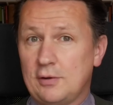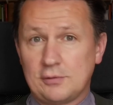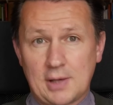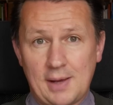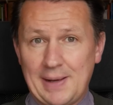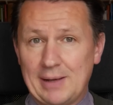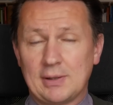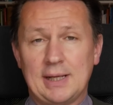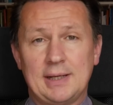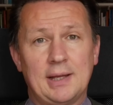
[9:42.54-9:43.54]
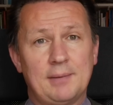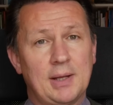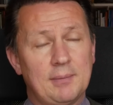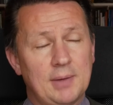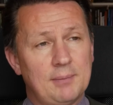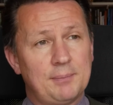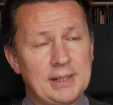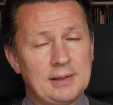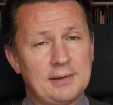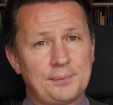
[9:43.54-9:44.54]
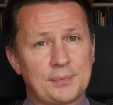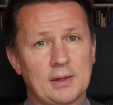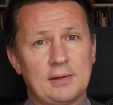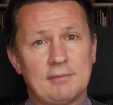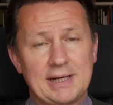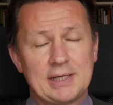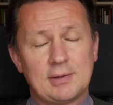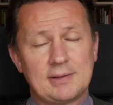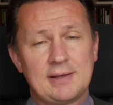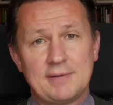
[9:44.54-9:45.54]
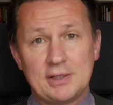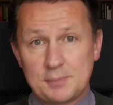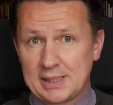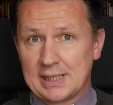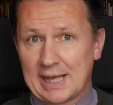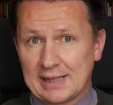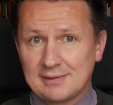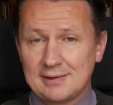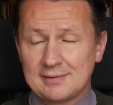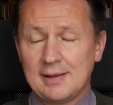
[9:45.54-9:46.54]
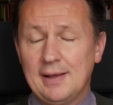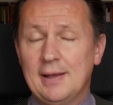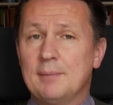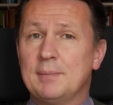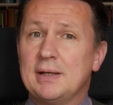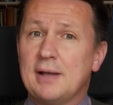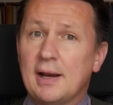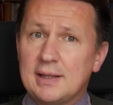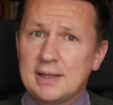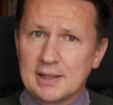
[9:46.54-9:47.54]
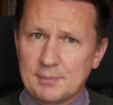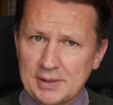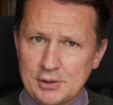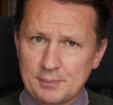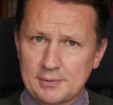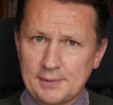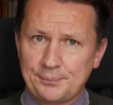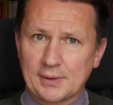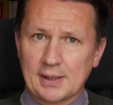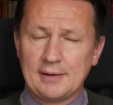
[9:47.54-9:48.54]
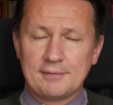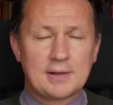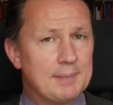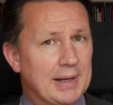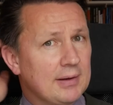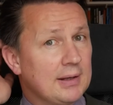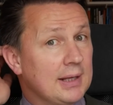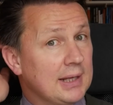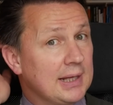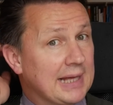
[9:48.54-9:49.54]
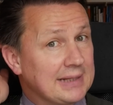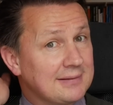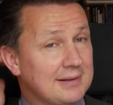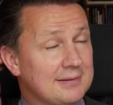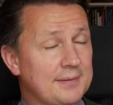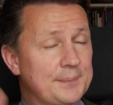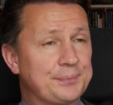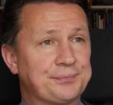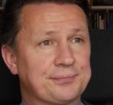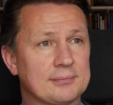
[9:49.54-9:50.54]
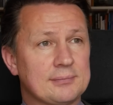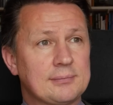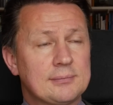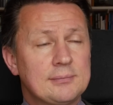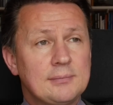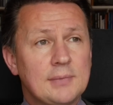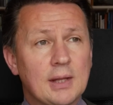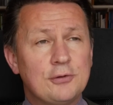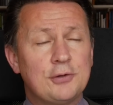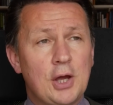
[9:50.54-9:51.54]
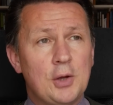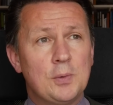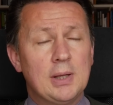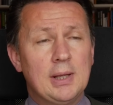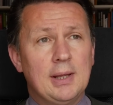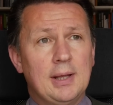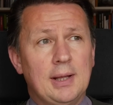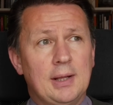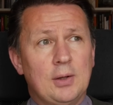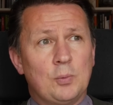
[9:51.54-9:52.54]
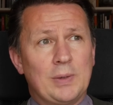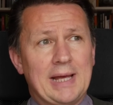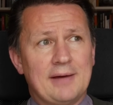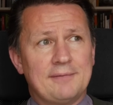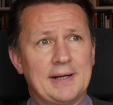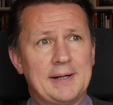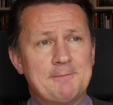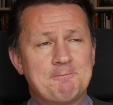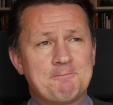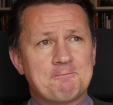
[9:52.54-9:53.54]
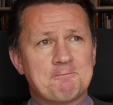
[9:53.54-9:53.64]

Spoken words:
come out and been on the radio and TV speaking against this. But none of the other bishops have come out against this. So we have the